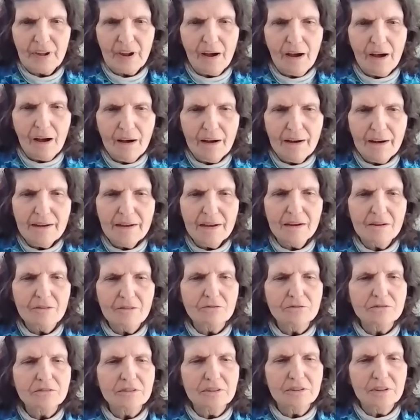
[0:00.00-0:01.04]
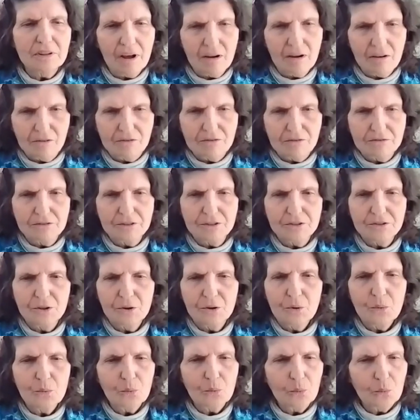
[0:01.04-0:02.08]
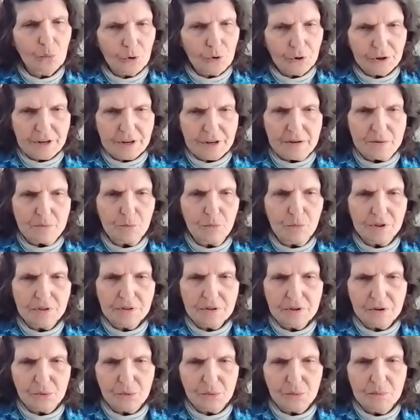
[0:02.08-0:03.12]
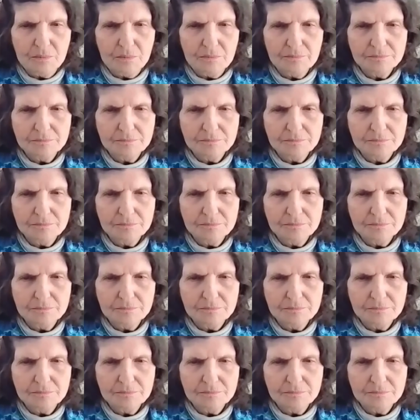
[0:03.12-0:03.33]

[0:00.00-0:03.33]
I have loved working with you,